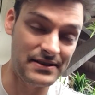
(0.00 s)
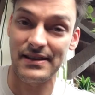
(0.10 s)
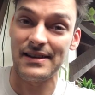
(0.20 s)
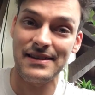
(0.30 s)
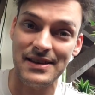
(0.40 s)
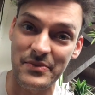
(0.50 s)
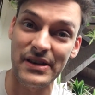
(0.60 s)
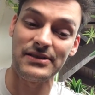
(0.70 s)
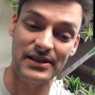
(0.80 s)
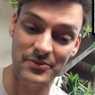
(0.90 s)
to kind of keep
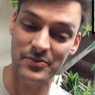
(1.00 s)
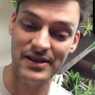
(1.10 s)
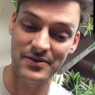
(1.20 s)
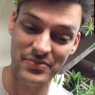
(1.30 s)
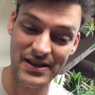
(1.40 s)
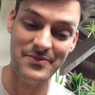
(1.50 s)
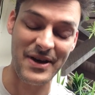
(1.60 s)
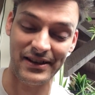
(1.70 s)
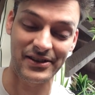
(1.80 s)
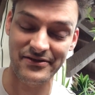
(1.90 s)
building and
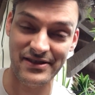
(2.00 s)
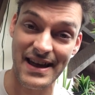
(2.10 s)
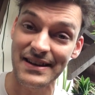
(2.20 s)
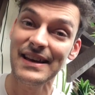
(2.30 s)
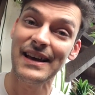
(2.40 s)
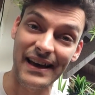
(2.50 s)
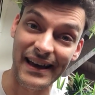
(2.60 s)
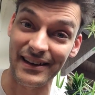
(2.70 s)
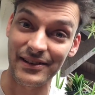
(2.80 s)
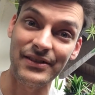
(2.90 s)
piggyback off of that.
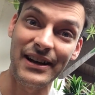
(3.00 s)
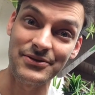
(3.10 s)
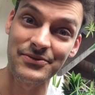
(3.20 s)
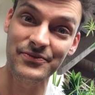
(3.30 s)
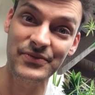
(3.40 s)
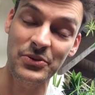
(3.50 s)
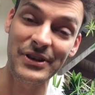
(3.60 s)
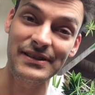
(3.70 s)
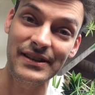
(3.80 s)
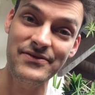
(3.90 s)
And our final
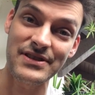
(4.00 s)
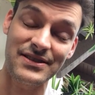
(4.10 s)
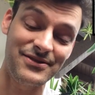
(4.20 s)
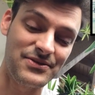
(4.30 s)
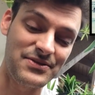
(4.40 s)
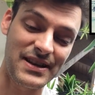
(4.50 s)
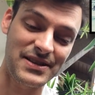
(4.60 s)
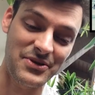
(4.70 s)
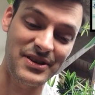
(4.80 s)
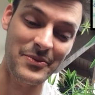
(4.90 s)
tweet of this Good News
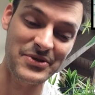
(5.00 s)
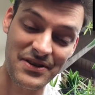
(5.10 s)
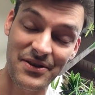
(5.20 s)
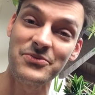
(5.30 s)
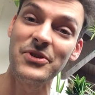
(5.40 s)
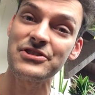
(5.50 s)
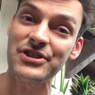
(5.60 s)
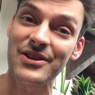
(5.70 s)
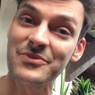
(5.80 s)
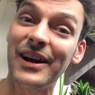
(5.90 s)
Next Week episode was
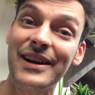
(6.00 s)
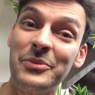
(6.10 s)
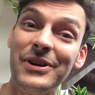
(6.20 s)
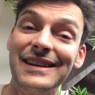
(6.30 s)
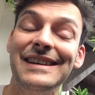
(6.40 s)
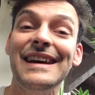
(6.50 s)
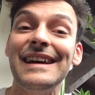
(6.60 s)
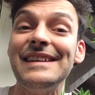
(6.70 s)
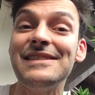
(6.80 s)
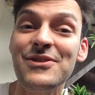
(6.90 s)
shared by our buddy
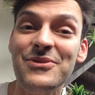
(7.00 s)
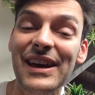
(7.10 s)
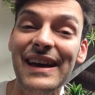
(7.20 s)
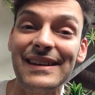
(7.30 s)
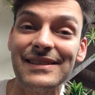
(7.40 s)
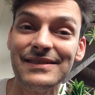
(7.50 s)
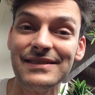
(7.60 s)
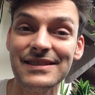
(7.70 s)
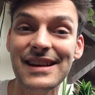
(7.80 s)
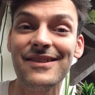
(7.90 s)
in the UK,
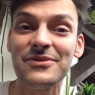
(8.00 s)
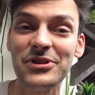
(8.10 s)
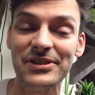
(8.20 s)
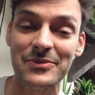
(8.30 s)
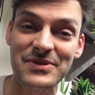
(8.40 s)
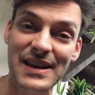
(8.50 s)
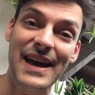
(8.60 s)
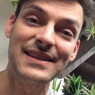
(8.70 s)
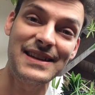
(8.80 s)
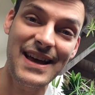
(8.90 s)
Darren Williams,
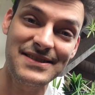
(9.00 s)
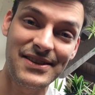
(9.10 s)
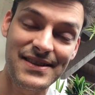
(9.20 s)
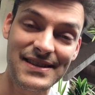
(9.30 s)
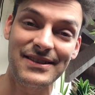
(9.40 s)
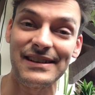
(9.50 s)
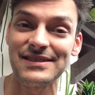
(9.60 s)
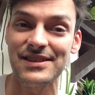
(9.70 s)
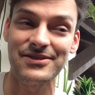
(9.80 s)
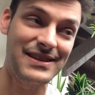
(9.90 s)
at Dazzalt Theory.
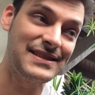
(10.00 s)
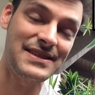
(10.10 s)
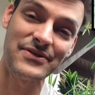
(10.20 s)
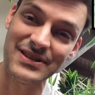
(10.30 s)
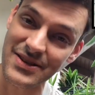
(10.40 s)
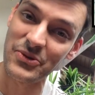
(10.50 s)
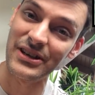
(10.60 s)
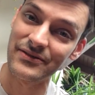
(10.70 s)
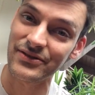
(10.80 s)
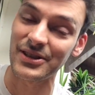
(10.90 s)
So that's even
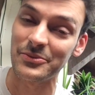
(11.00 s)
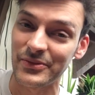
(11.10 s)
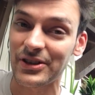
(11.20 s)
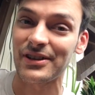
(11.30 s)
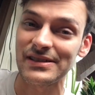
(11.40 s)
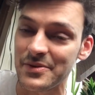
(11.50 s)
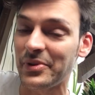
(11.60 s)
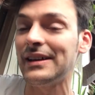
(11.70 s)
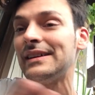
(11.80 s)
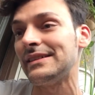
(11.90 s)
someone from across the
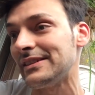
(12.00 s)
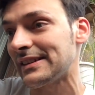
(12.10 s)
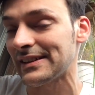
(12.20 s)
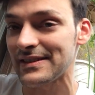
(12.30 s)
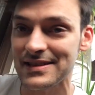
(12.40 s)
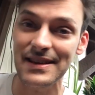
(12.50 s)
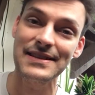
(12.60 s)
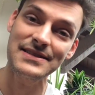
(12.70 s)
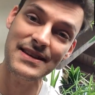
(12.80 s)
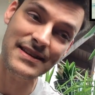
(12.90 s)
pond looking at the
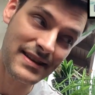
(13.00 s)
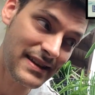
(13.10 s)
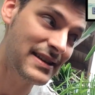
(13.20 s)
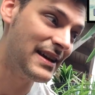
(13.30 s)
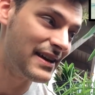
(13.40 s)
States saying, hey,